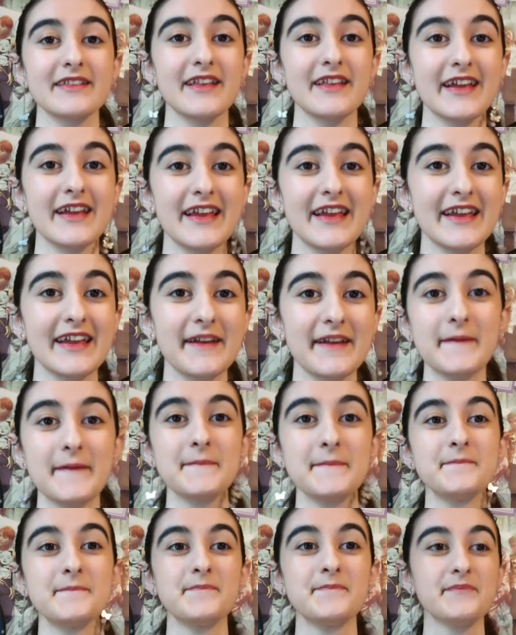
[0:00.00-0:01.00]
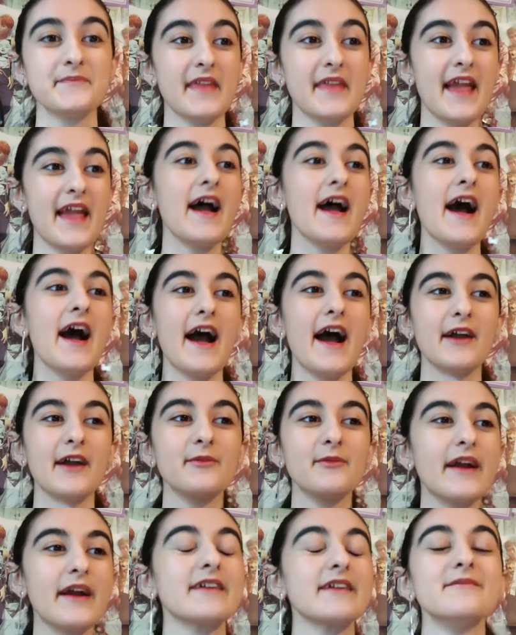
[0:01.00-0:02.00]
Like, I
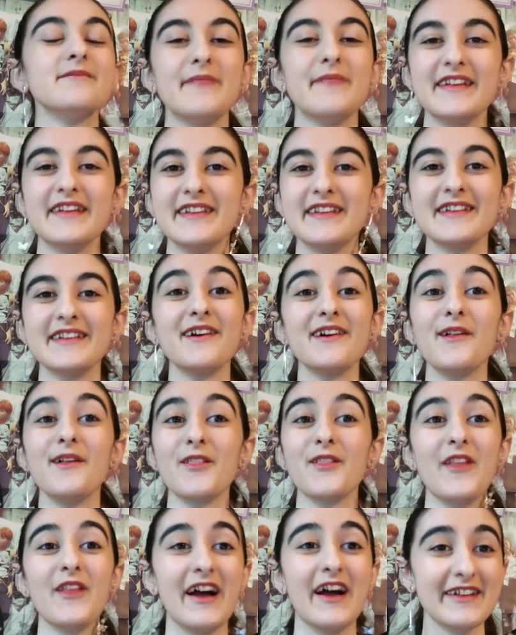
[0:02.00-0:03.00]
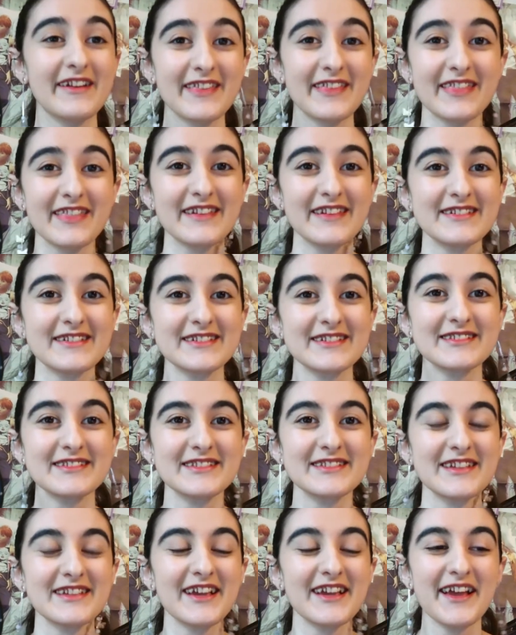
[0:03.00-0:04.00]
recommended a lot of
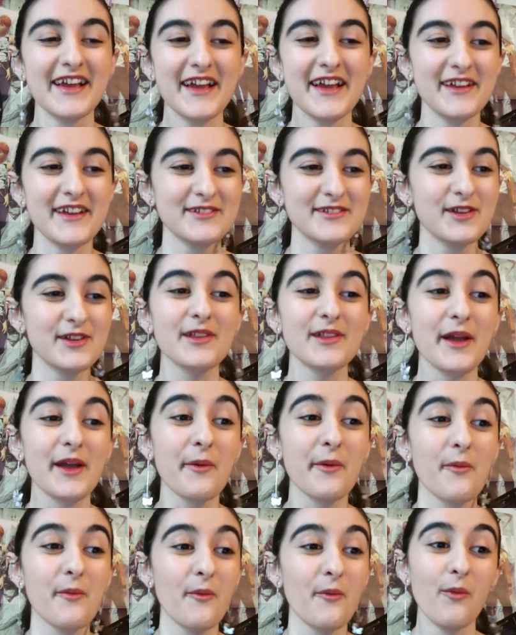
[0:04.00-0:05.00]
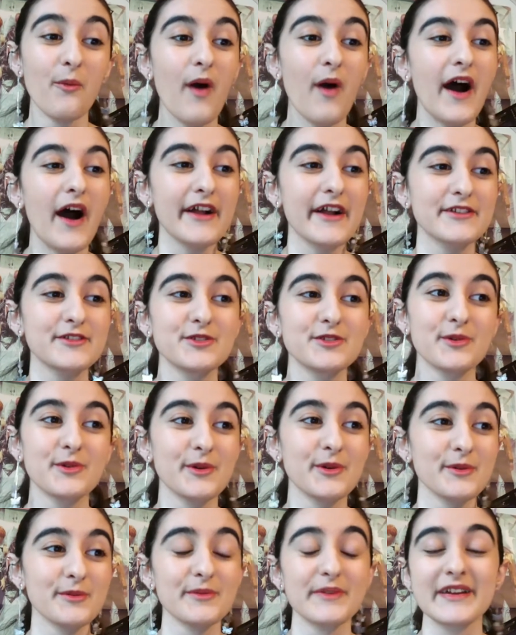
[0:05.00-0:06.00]
things to, like, watch
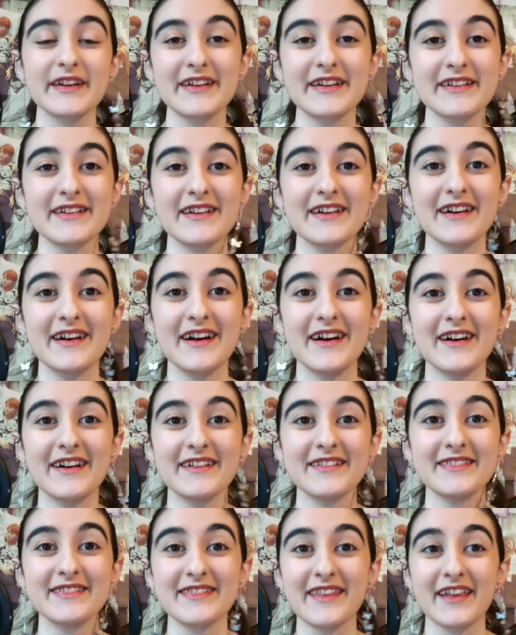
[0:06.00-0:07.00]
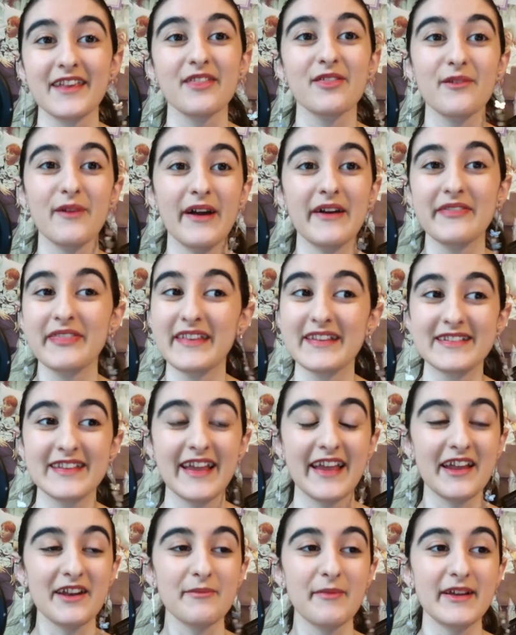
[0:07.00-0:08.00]
or read on, like, throughout this
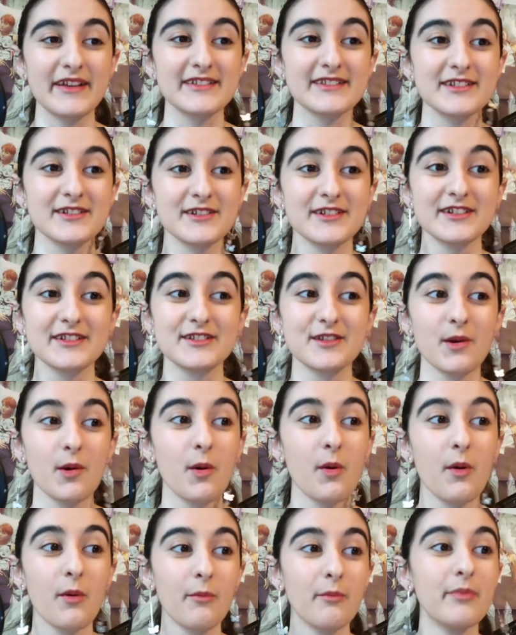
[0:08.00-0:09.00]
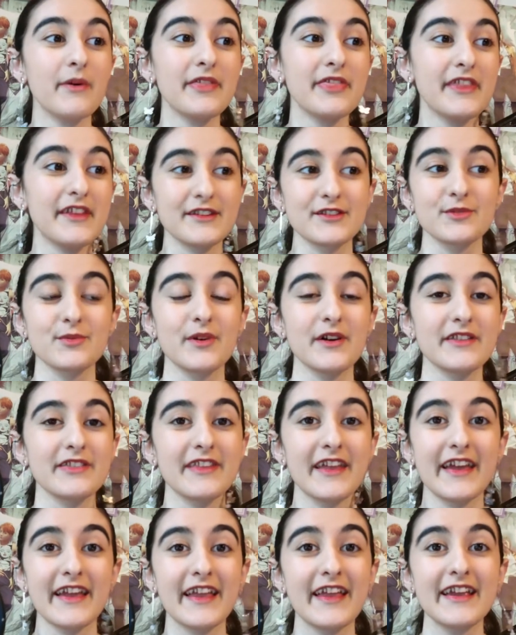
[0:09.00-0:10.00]
anime series, but this one,
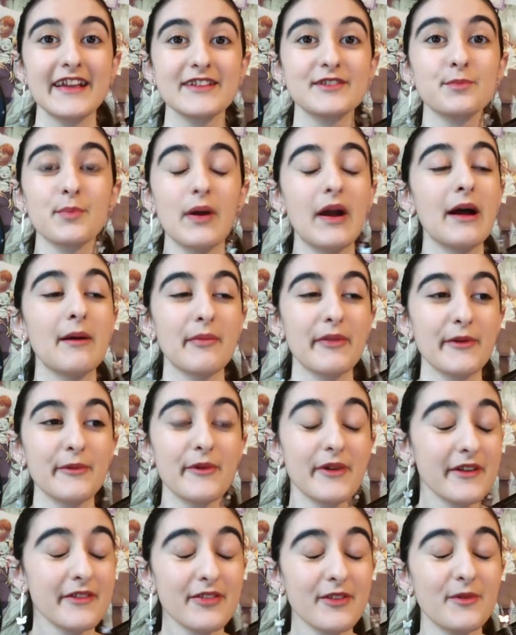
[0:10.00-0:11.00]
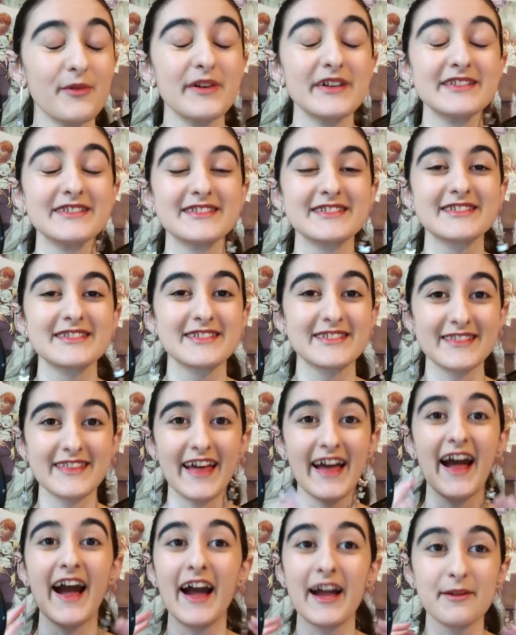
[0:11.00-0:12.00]
like, is probably one of the ones
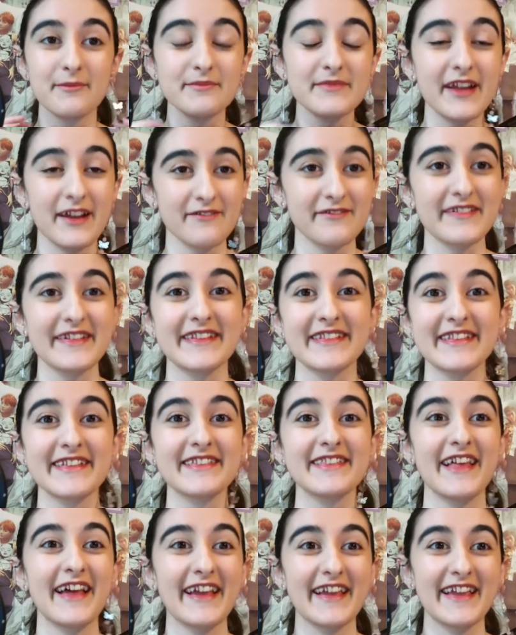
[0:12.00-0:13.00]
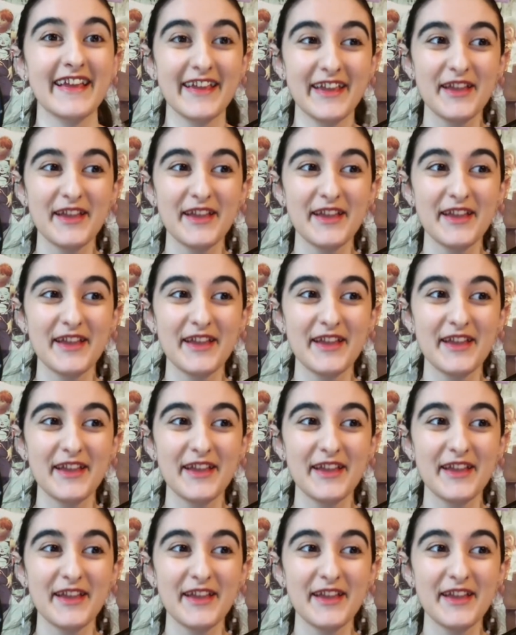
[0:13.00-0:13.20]
that I'm definitely like,